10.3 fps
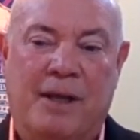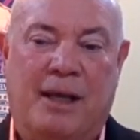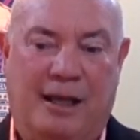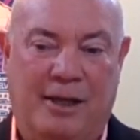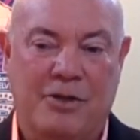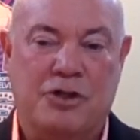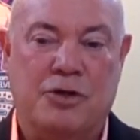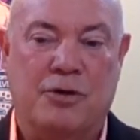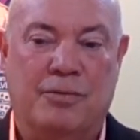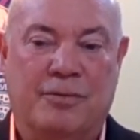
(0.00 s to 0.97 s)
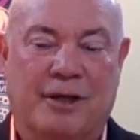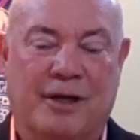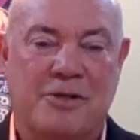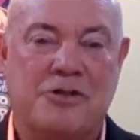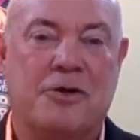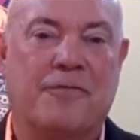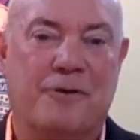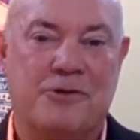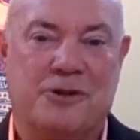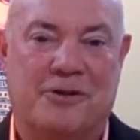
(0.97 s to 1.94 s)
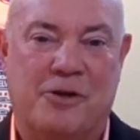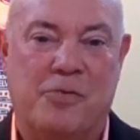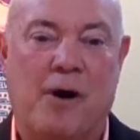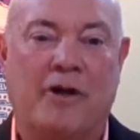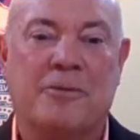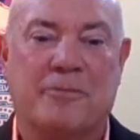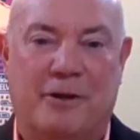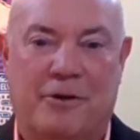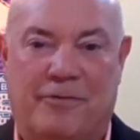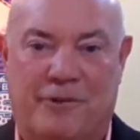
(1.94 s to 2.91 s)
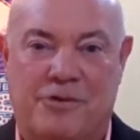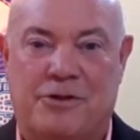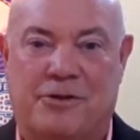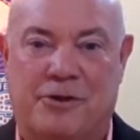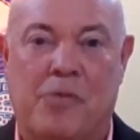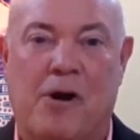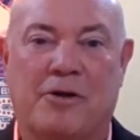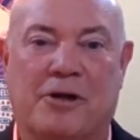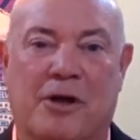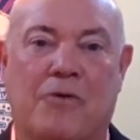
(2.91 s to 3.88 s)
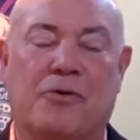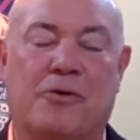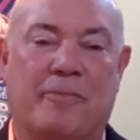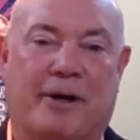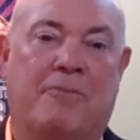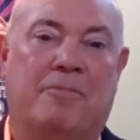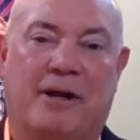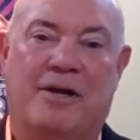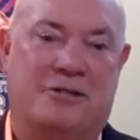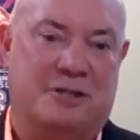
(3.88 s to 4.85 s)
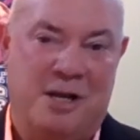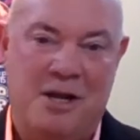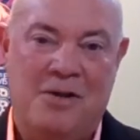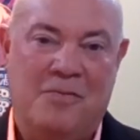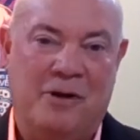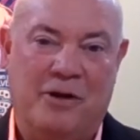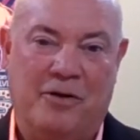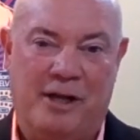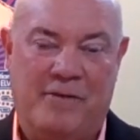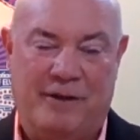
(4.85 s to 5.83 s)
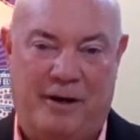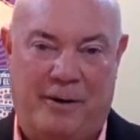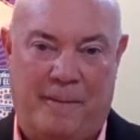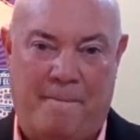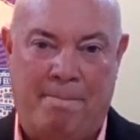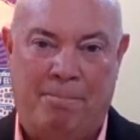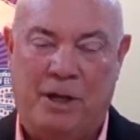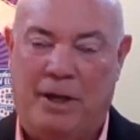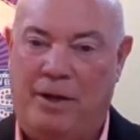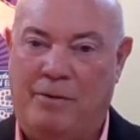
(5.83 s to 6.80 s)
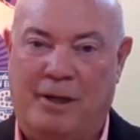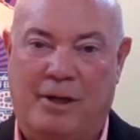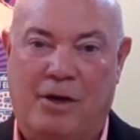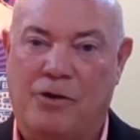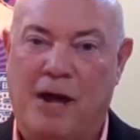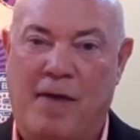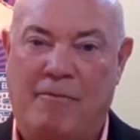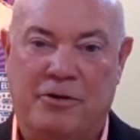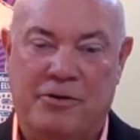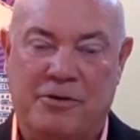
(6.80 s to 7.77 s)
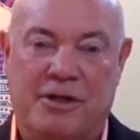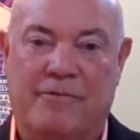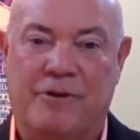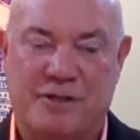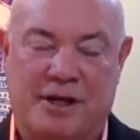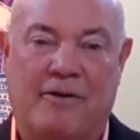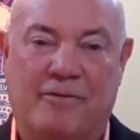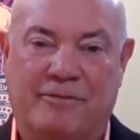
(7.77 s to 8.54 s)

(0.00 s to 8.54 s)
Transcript: it is your it is your future. You want it to be your future. You want to go to a better place when you leave here, and uh, all you have to do is give yourself